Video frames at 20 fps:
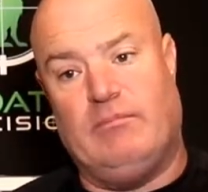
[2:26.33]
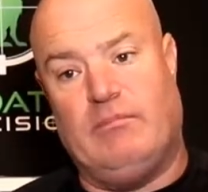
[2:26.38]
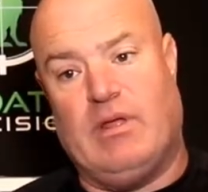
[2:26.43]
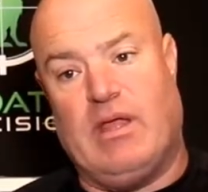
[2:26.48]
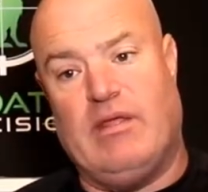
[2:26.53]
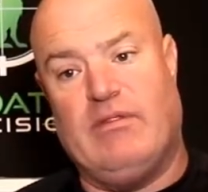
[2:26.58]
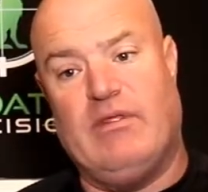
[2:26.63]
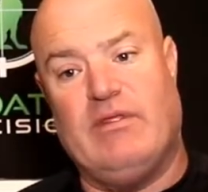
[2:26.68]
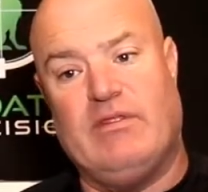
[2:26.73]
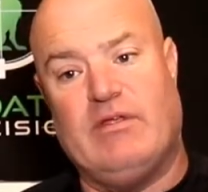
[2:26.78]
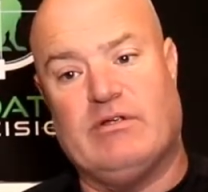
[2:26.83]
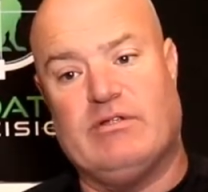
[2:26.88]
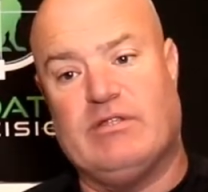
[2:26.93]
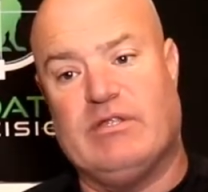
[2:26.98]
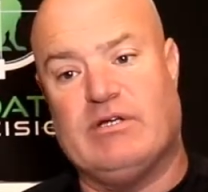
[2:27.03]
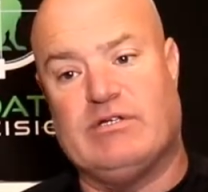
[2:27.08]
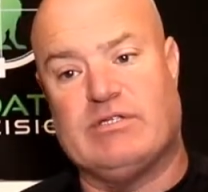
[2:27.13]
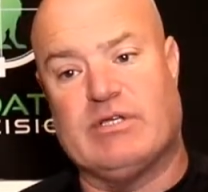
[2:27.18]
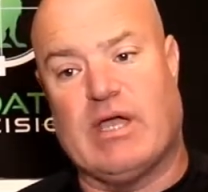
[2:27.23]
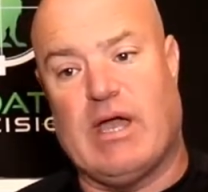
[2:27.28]
And then
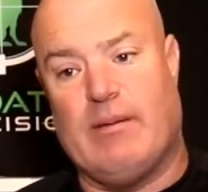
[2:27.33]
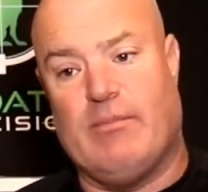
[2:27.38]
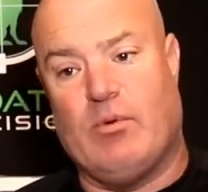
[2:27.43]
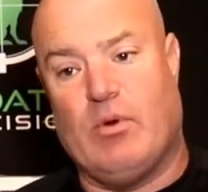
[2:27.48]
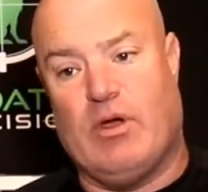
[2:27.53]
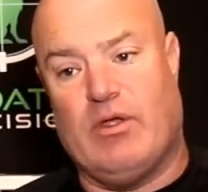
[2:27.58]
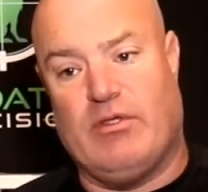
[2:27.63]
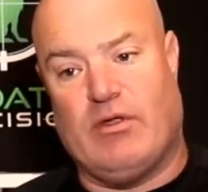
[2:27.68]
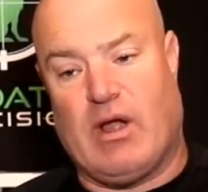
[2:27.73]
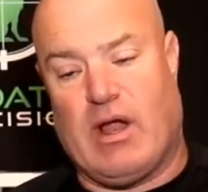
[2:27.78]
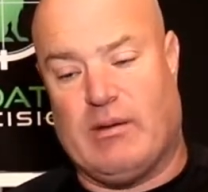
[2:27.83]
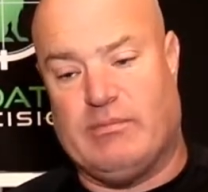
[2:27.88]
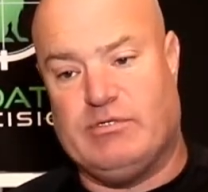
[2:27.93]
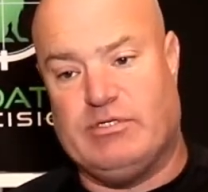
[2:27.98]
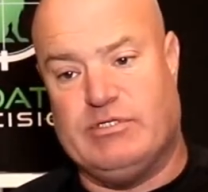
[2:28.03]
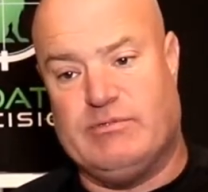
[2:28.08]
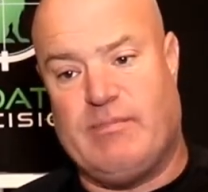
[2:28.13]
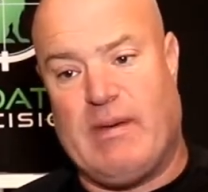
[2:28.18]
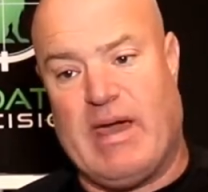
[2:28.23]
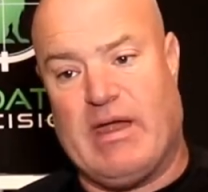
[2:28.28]
there's a couple other
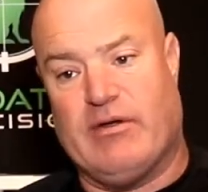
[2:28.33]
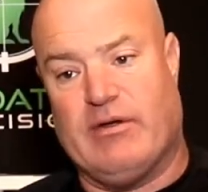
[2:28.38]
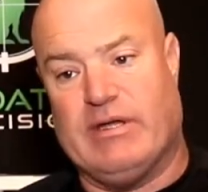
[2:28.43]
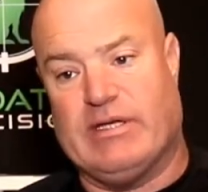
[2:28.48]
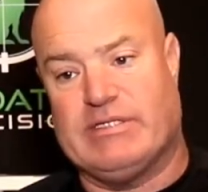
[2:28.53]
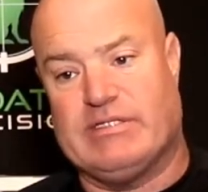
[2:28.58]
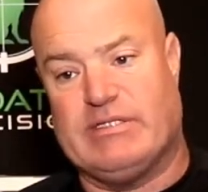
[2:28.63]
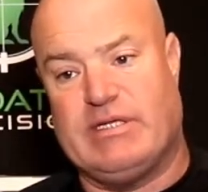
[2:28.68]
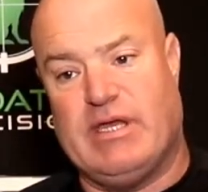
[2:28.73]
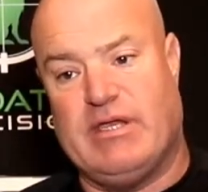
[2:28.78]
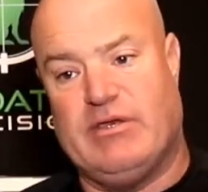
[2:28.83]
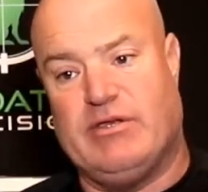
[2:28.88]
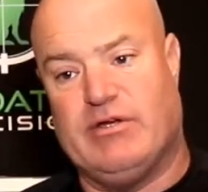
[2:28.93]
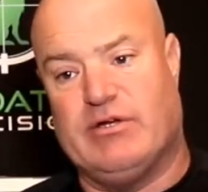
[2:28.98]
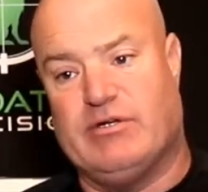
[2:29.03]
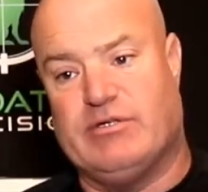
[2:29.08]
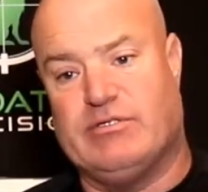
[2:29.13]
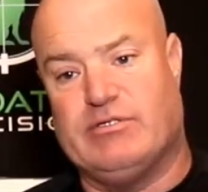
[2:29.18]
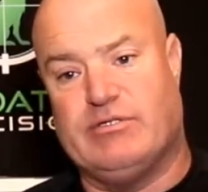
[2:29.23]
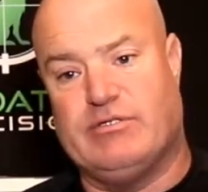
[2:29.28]
options, battery
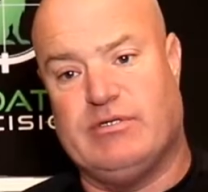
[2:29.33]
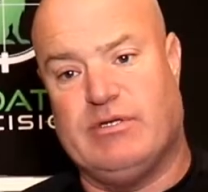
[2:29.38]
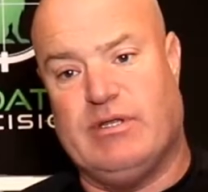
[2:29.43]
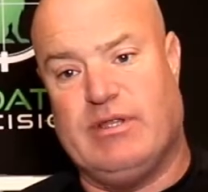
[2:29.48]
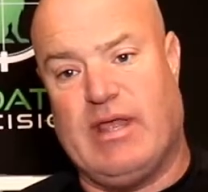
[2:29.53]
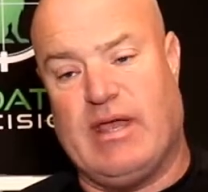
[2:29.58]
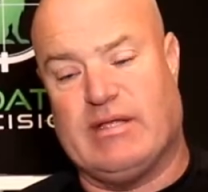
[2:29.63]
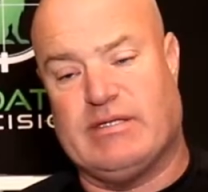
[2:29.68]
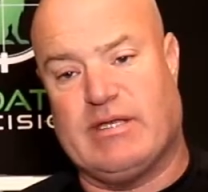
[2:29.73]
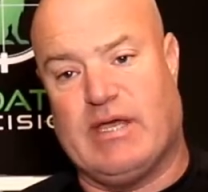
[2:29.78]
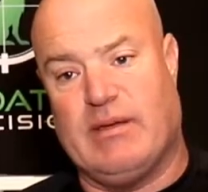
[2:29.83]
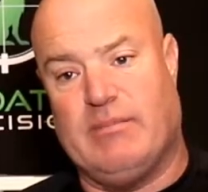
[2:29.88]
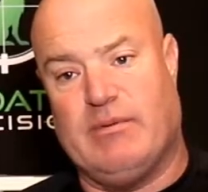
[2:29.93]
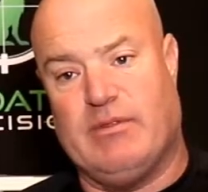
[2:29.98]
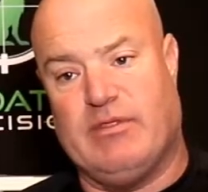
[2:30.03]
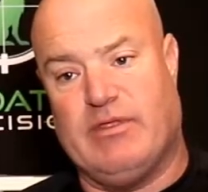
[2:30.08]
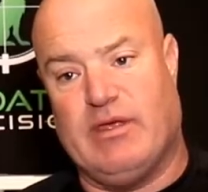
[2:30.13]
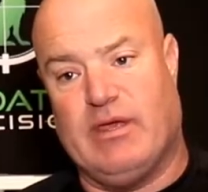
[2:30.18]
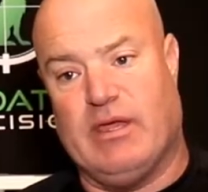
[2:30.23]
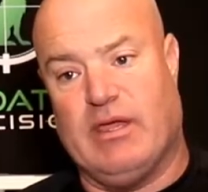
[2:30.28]
extenders and that type
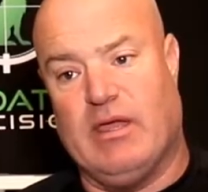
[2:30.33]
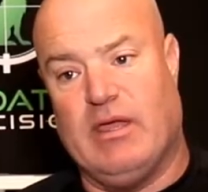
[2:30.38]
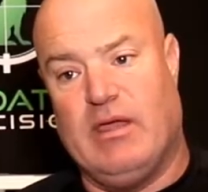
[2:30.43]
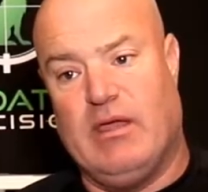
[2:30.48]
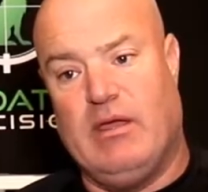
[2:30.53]
of thing.